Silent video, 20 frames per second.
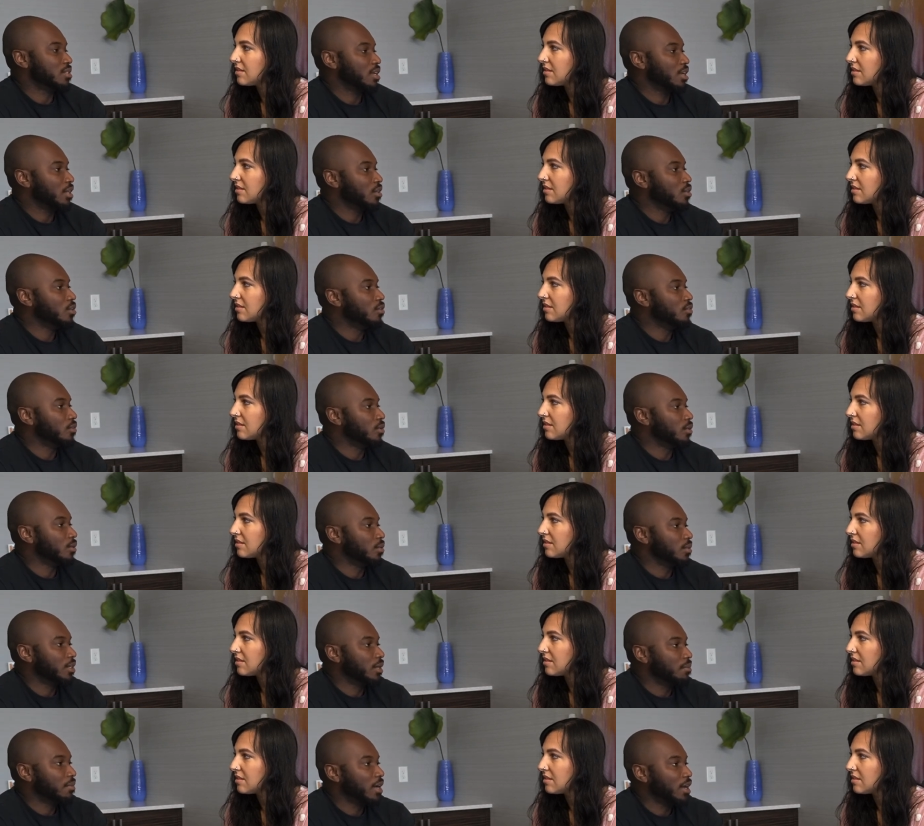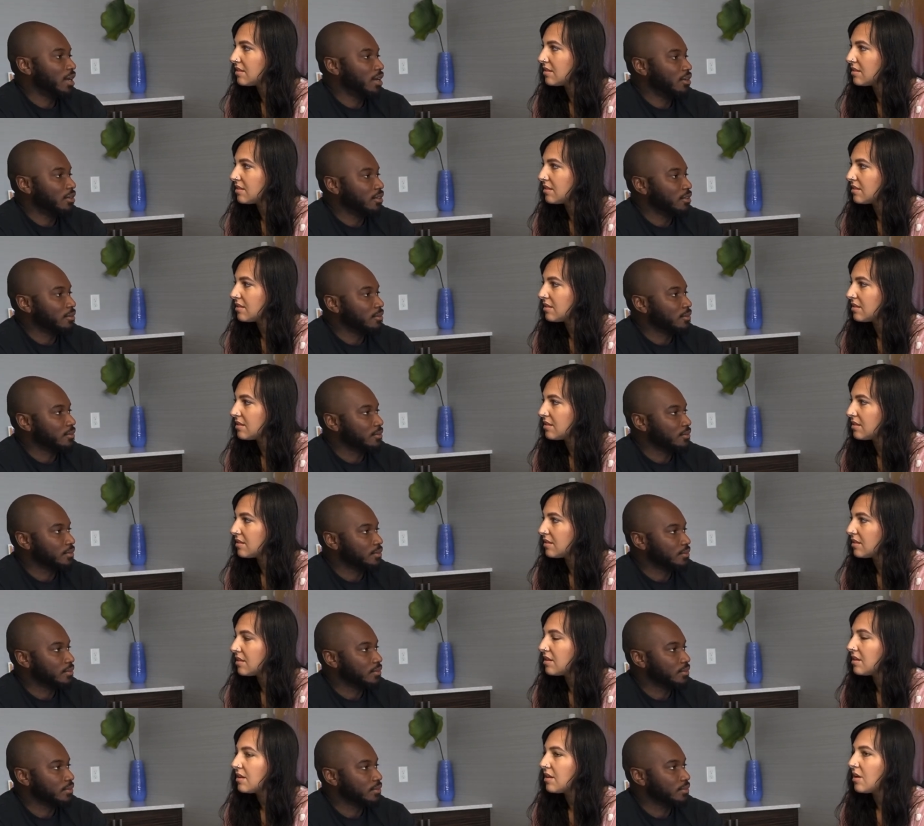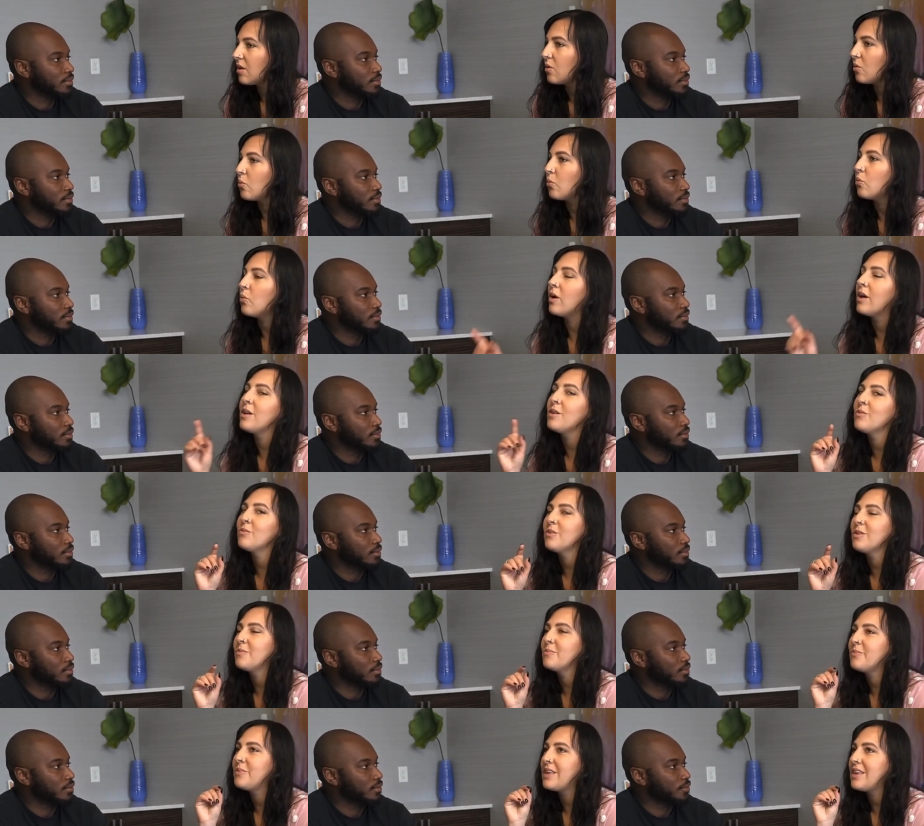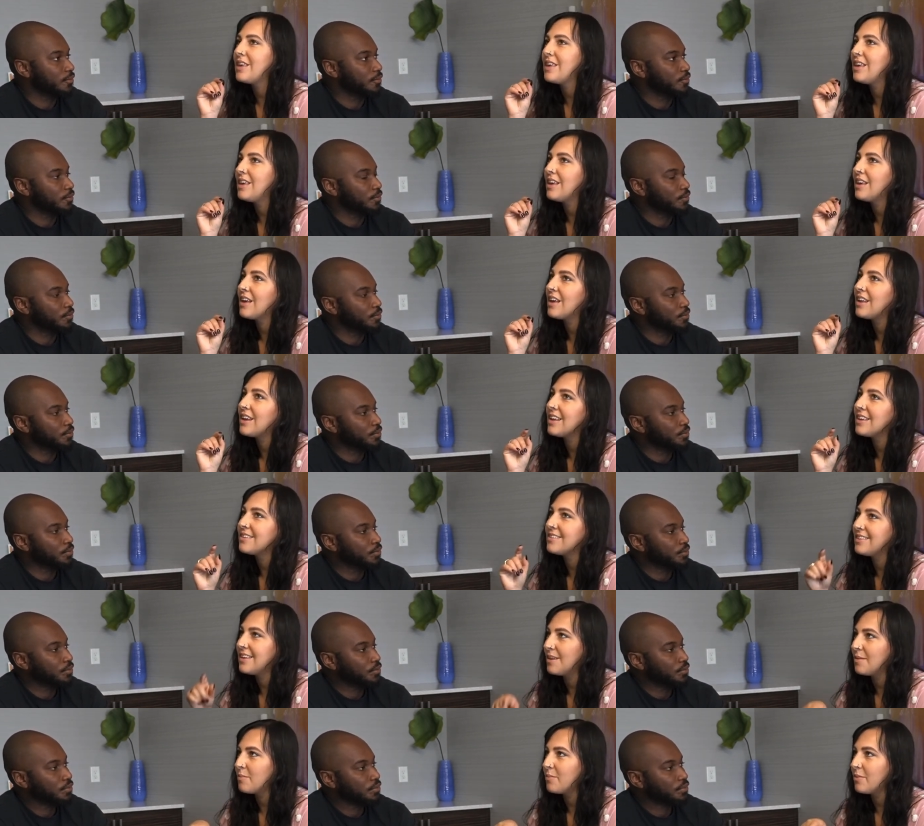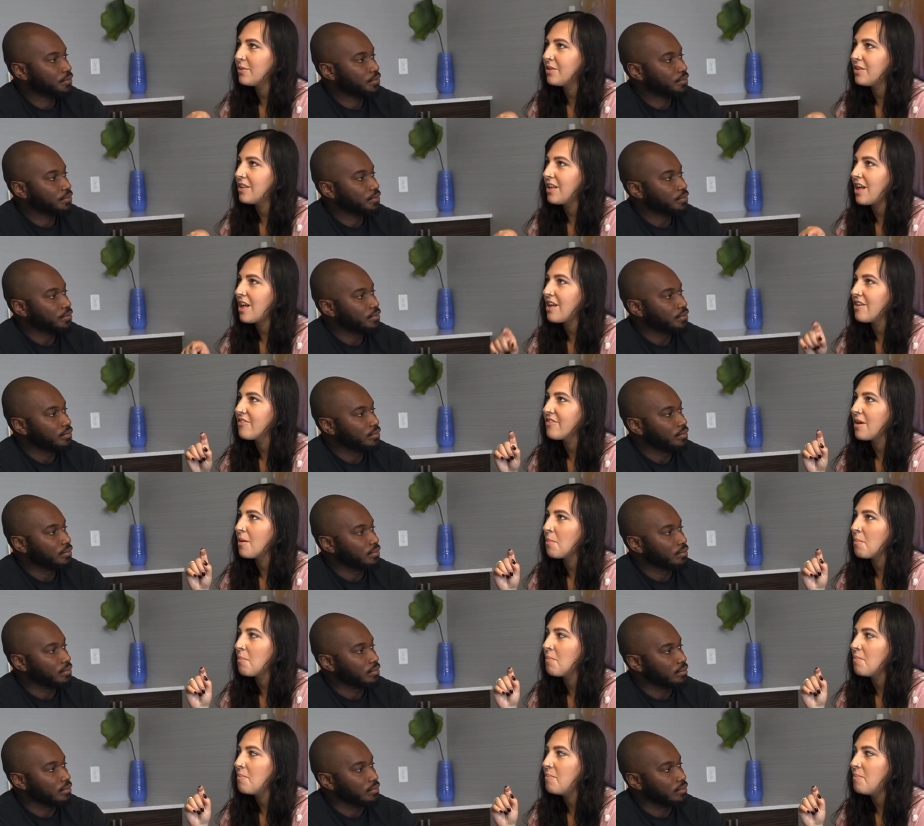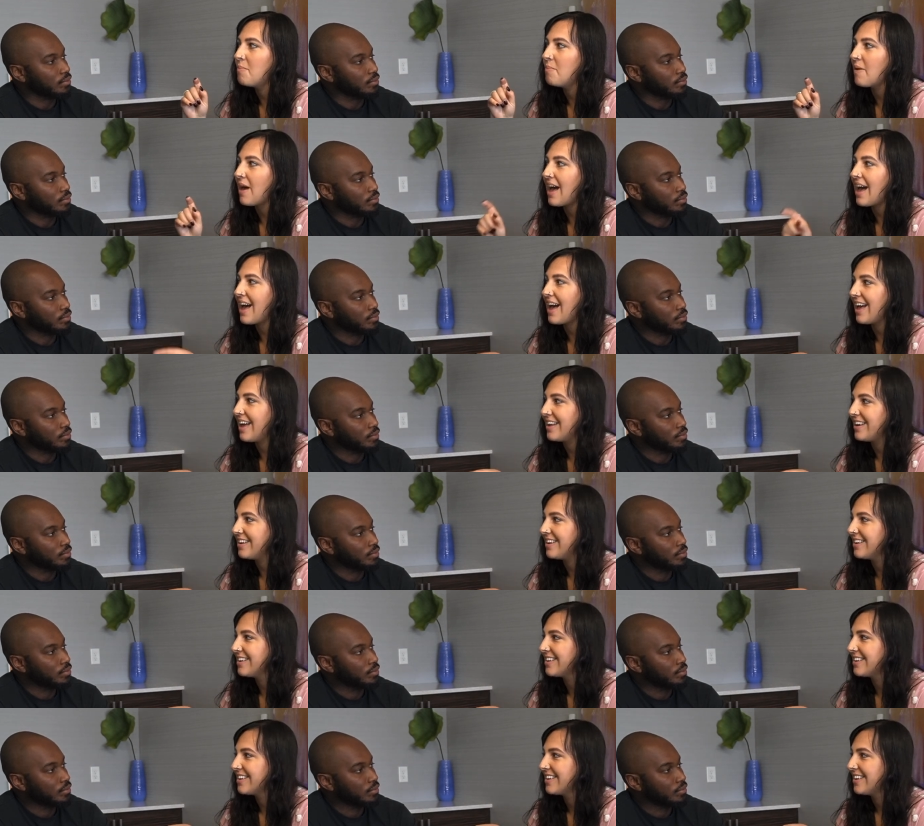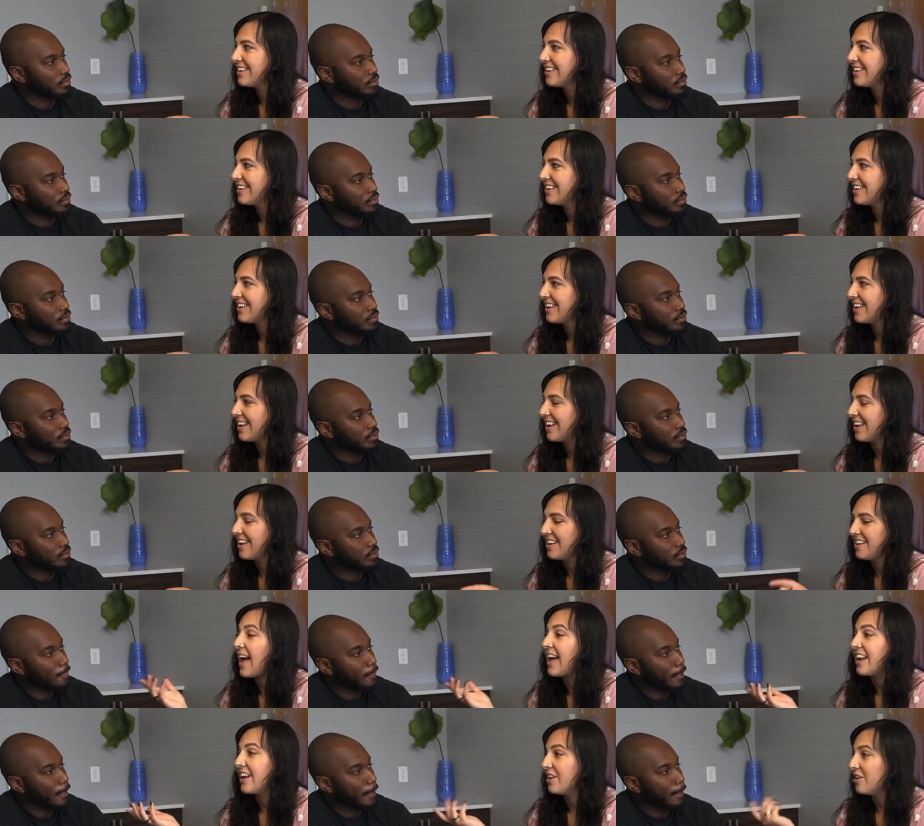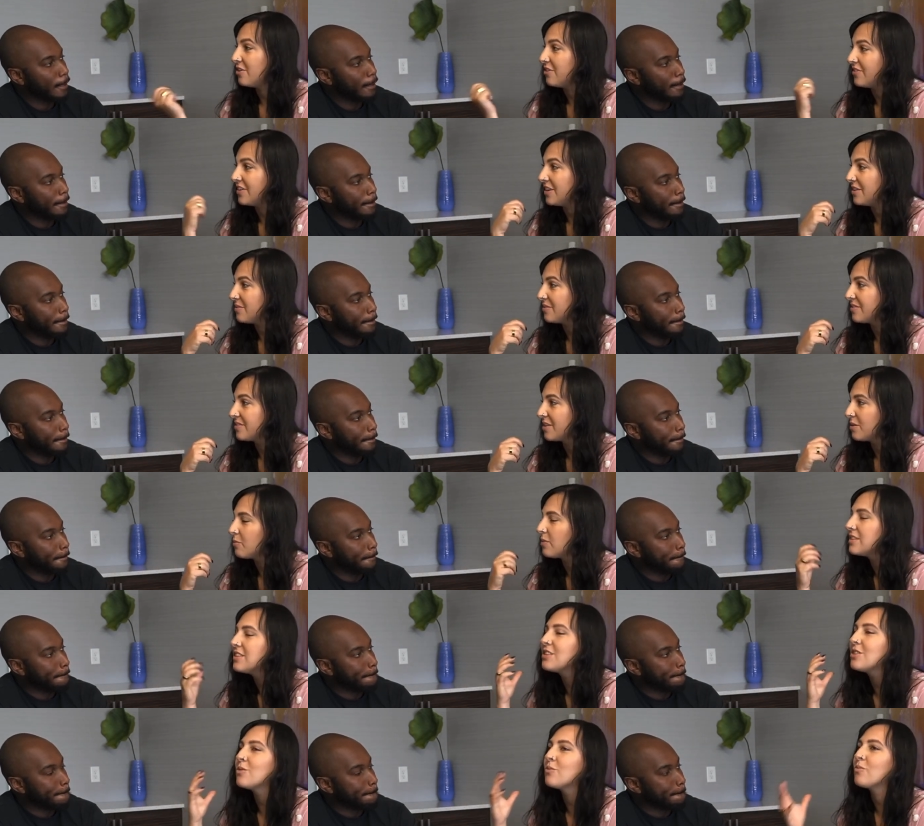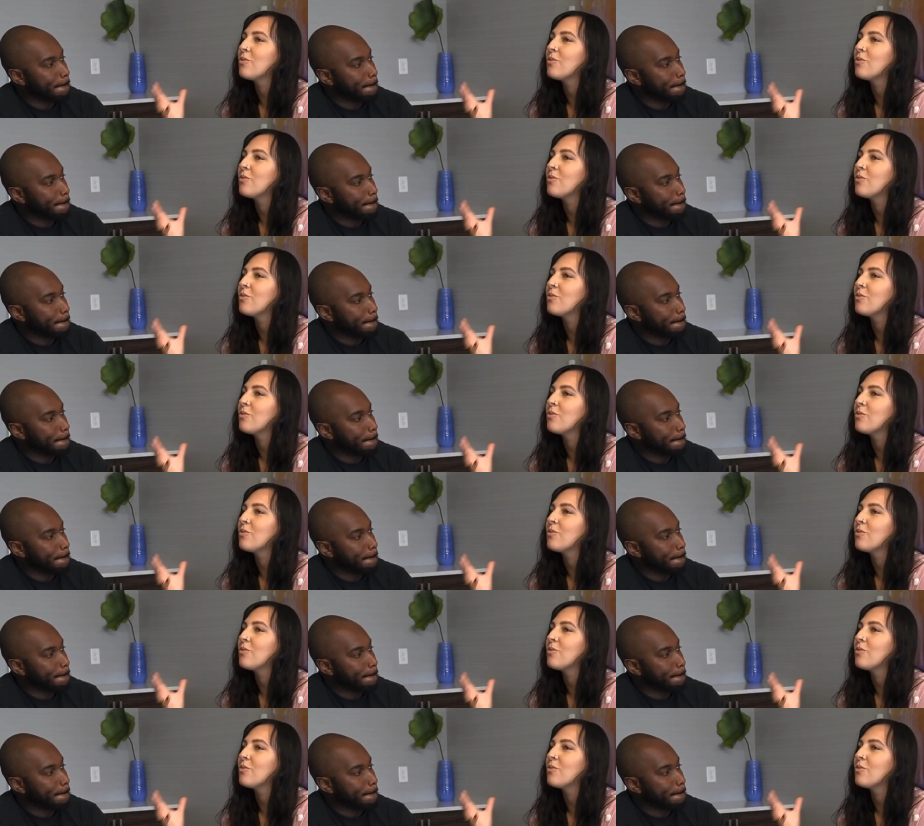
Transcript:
Speaker 1: that I look for when I'm hiring.
Speaker 2: What would be an example of a bad bad interview? What's the